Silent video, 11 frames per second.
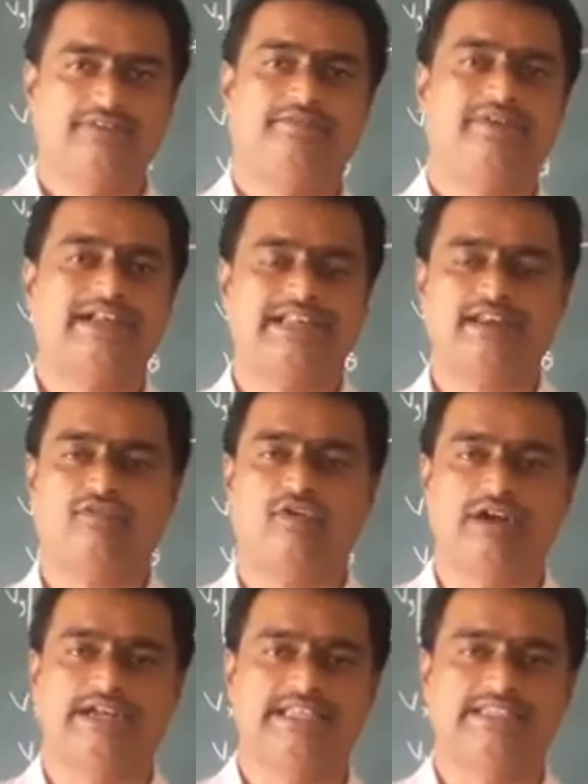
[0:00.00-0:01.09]
vector
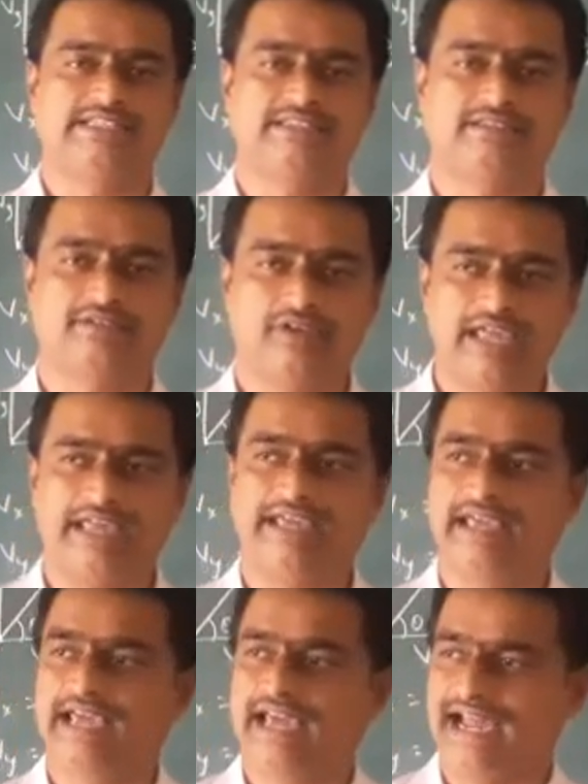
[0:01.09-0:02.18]
quantities. Okay,
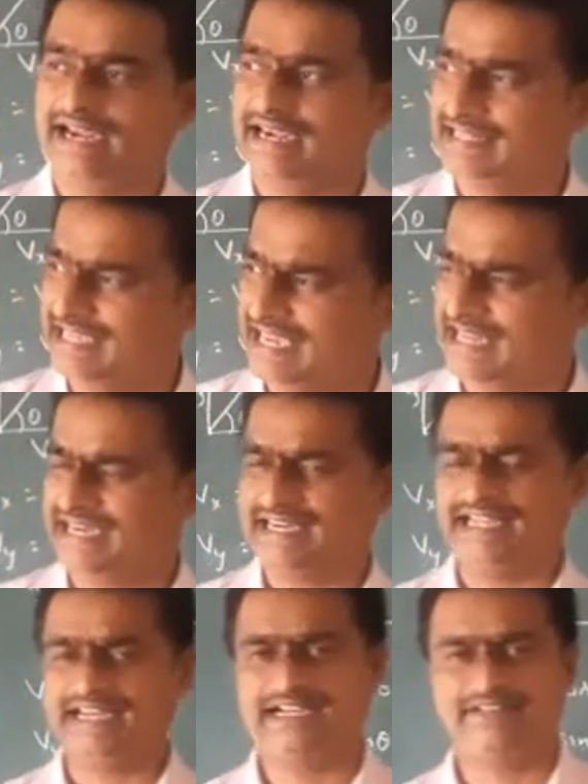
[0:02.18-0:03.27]
and they are
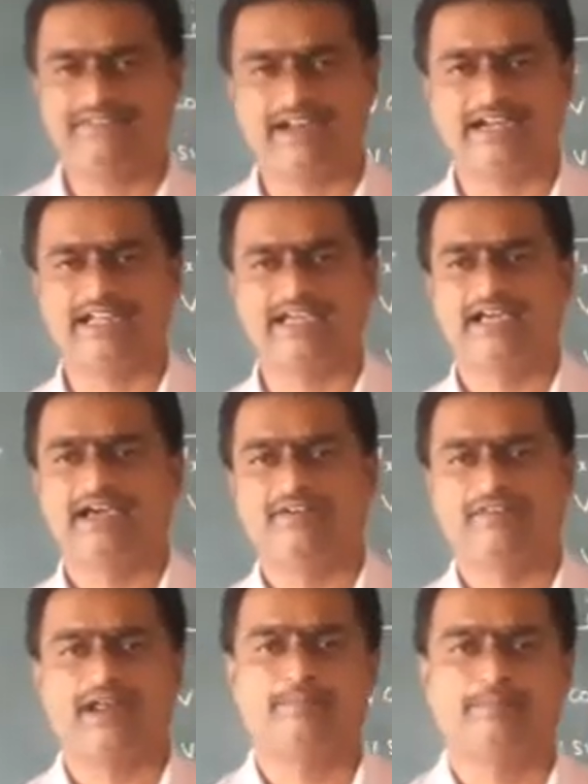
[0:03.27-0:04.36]
entirely different
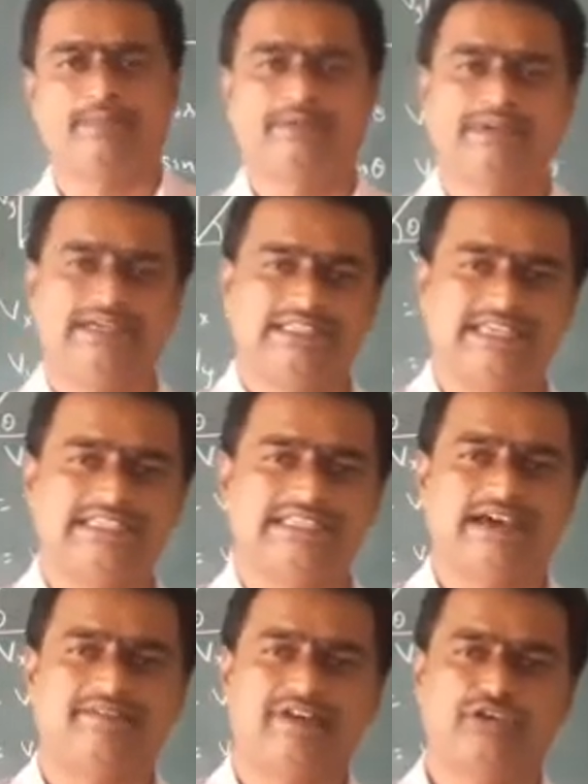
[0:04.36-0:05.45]
from just
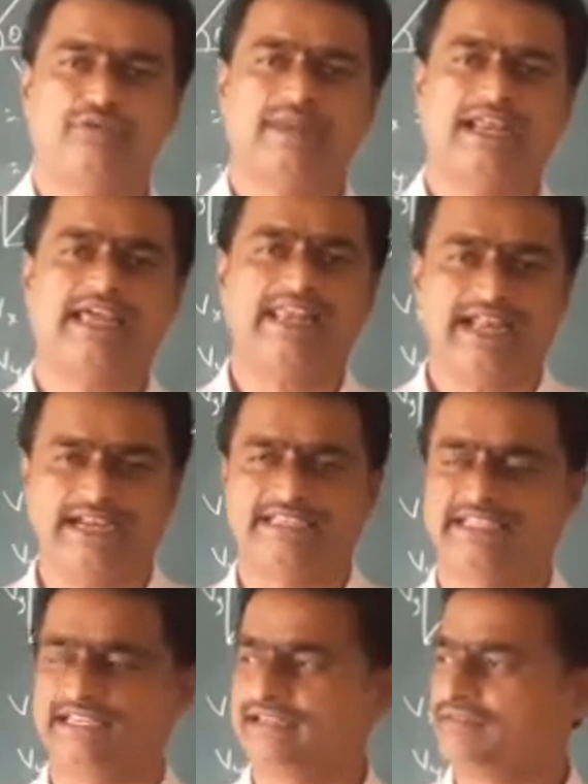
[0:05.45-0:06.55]
our numerical
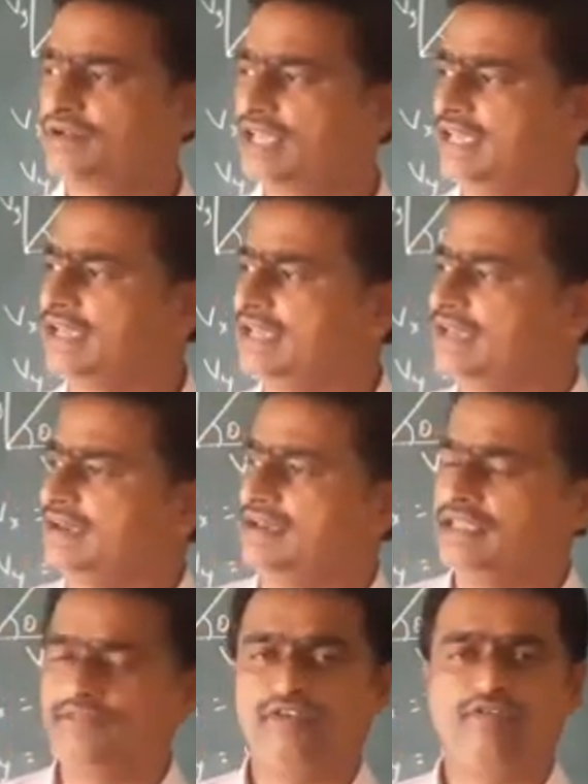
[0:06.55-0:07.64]
addition. Okay,
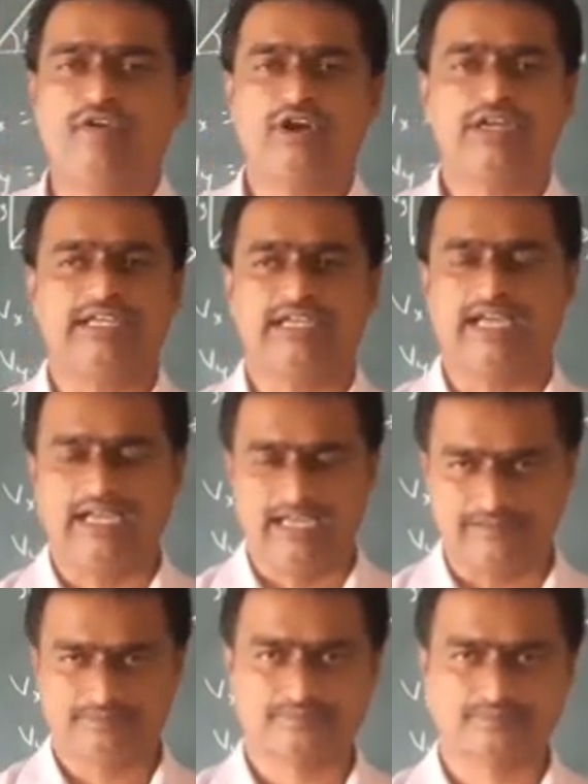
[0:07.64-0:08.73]
if we want
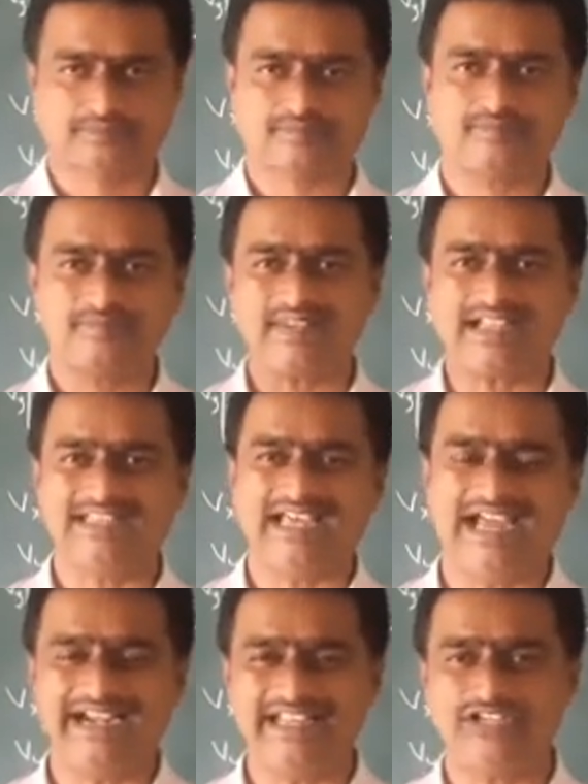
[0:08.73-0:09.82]

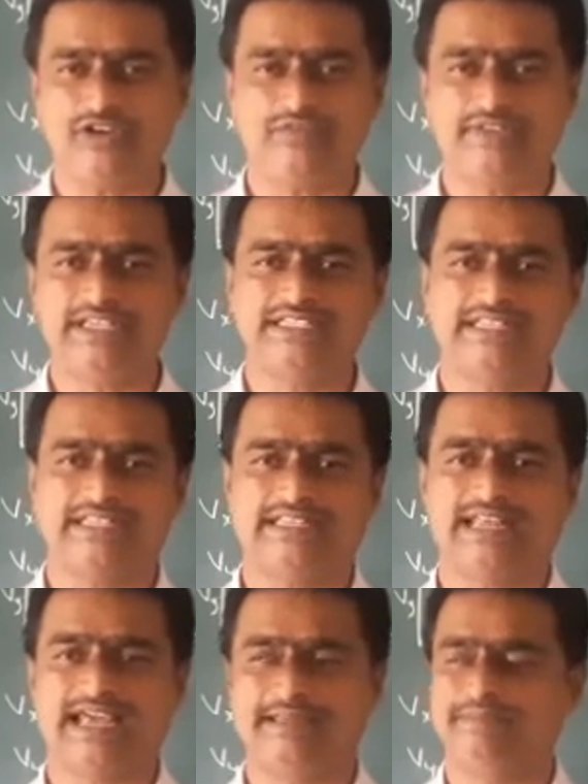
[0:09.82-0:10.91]
the addition of these
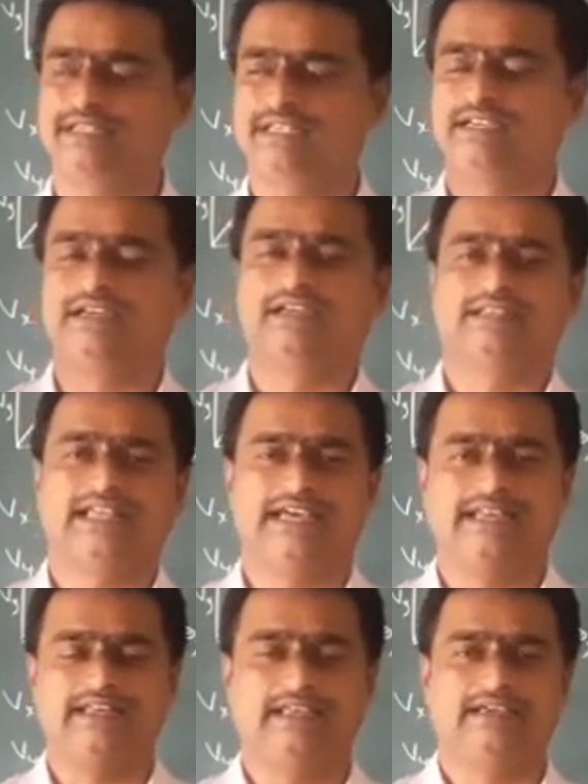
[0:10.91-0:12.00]
type,
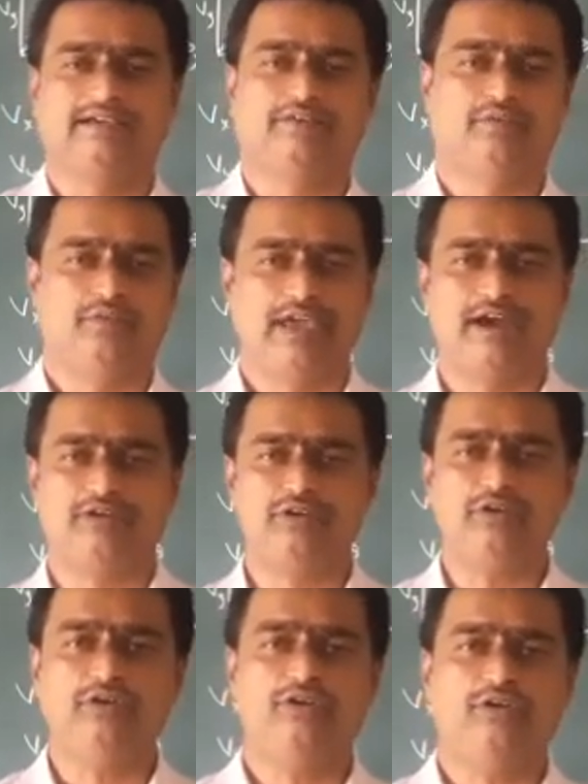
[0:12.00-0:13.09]
then we have
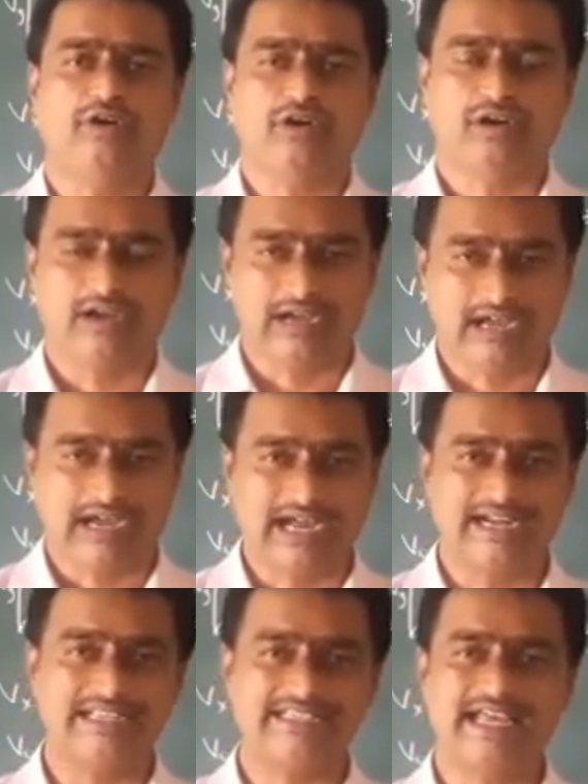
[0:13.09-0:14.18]
to
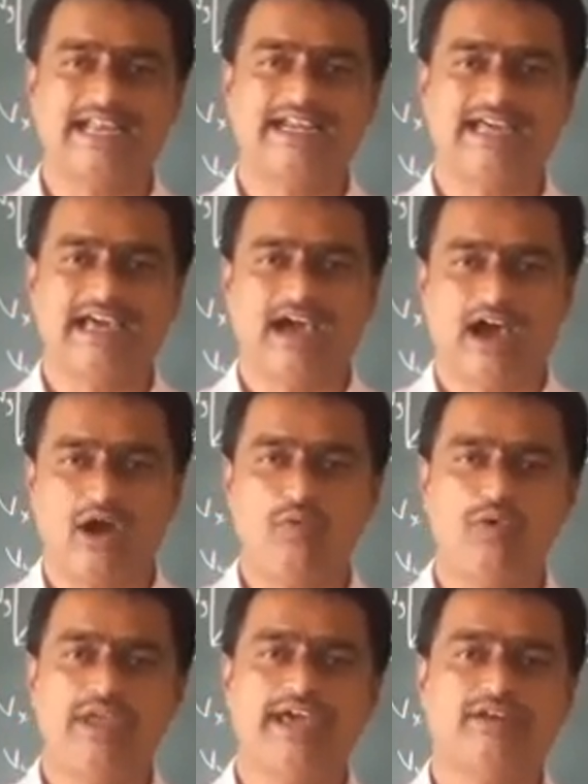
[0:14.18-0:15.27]
understand how we are